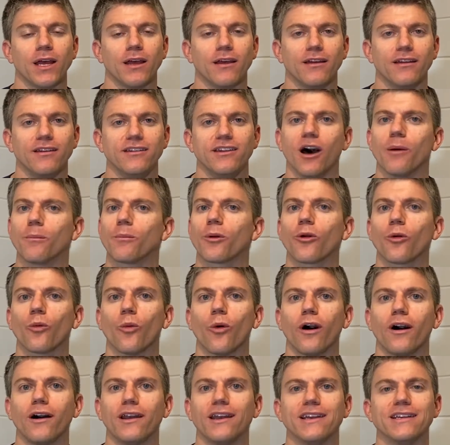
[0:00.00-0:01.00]
Number
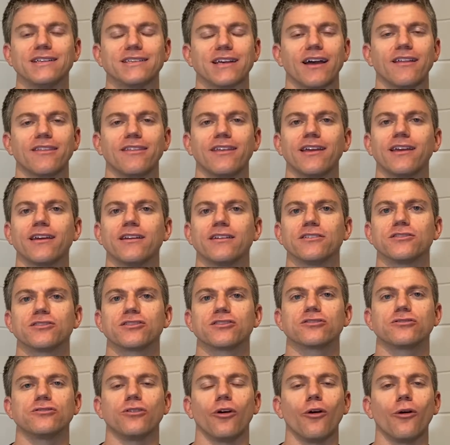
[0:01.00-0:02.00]
one is I think it is
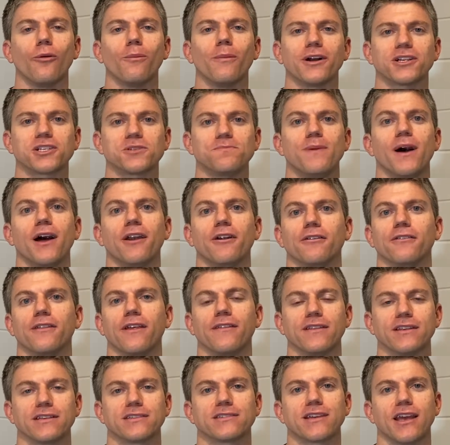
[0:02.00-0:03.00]
so much better than
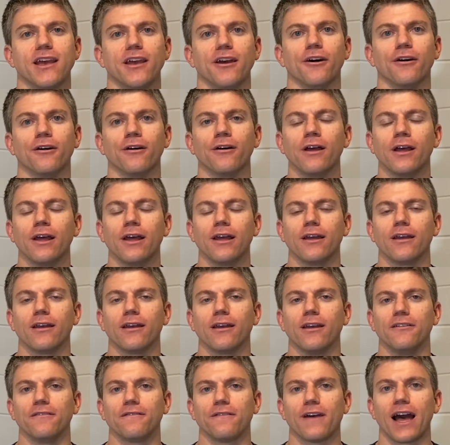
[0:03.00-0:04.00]
the scale.
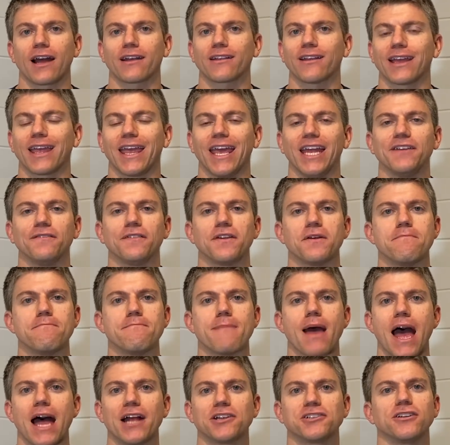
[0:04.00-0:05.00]
In fact, I can't even
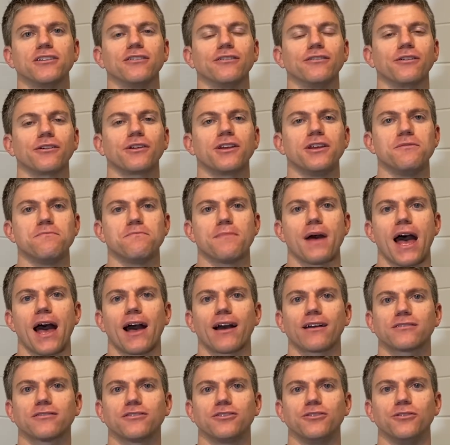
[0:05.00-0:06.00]
imagine looking
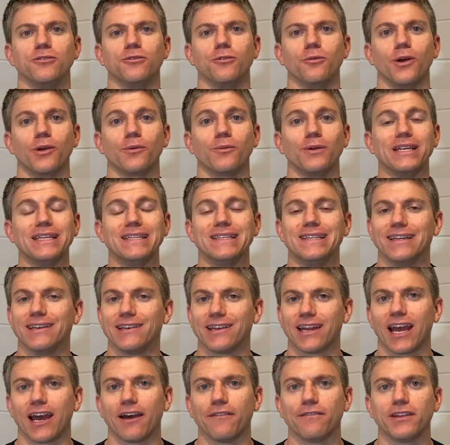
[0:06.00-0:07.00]
back to when we didn't
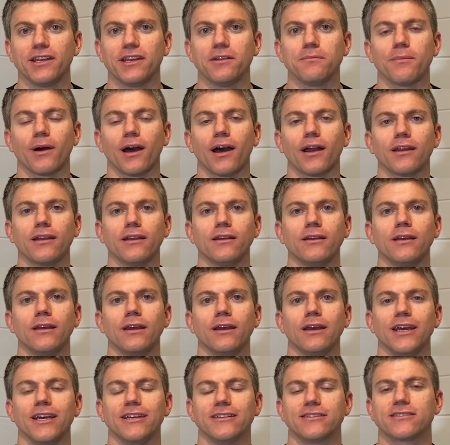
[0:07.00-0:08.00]
have the InBody.
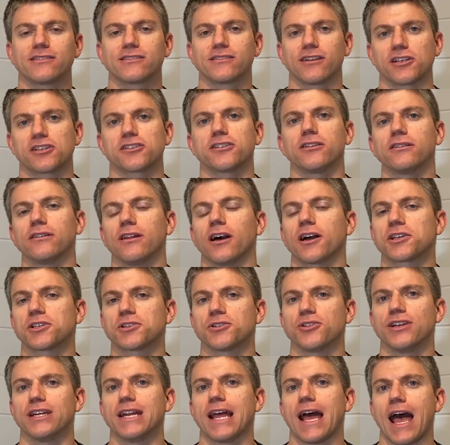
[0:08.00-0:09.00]
It's such a
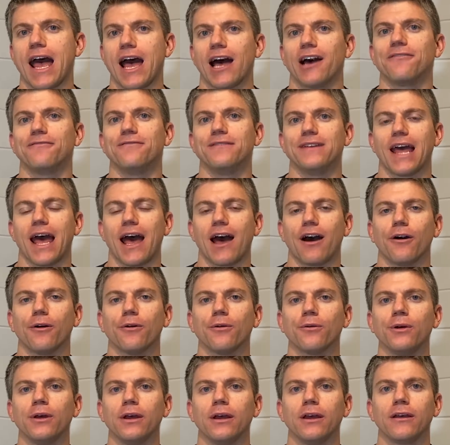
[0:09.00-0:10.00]
luxury to have
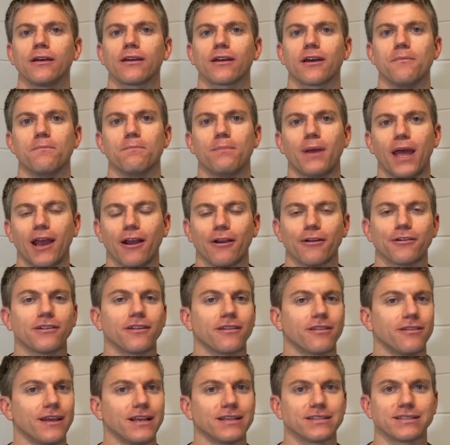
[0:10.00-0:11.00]
now compared to
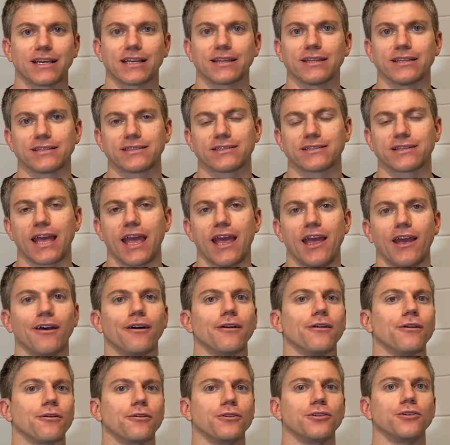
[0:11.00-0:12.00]
things like the scale
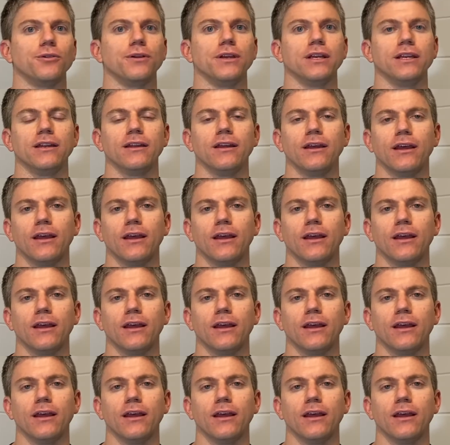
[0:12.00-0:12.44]
or doing